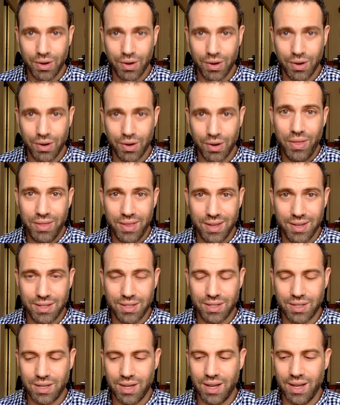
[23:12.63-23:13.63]
run
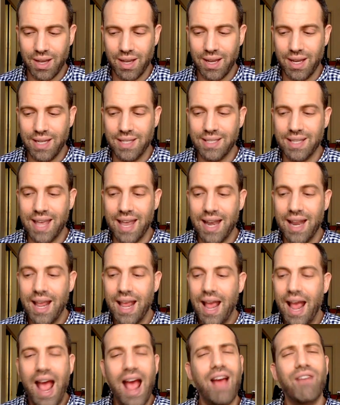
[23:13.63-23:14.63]
this is that
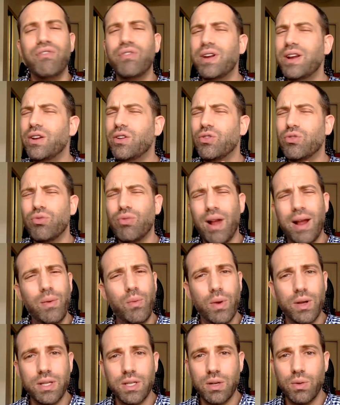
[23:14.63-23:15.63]
every great
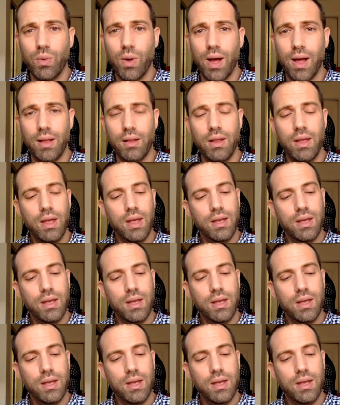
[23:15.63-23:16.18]
once in a while,